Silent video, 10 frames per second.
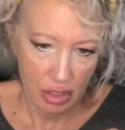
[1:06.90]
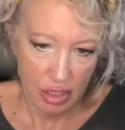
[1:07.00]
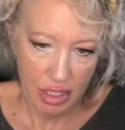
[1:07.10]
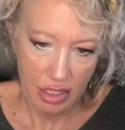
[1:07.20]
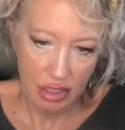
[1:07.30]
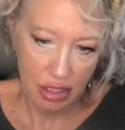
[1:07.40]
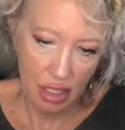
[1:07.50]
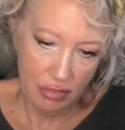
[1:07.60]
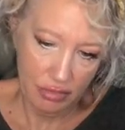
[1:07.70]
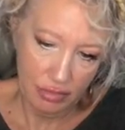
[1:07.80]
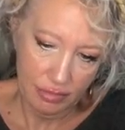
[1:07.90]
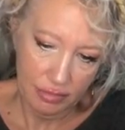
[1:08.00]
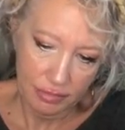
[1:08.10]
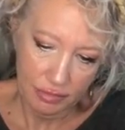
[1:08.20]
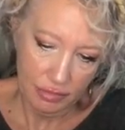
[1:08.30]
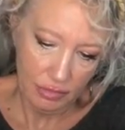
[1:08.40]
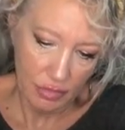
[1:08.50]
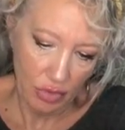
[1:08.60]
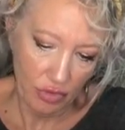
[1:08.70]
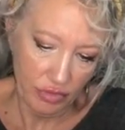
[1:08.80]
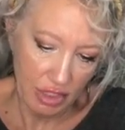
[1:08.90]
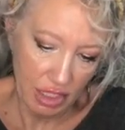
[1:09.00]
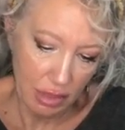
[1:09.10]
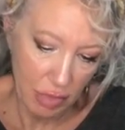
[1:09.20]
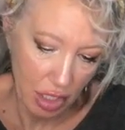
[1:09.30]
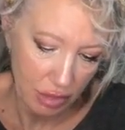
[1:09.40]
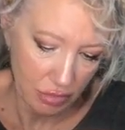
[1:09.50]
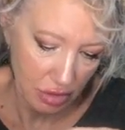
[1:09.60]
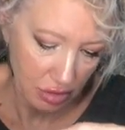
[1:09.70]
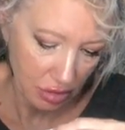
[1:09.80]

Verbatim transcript: cut the top, hopefully not the bottoms.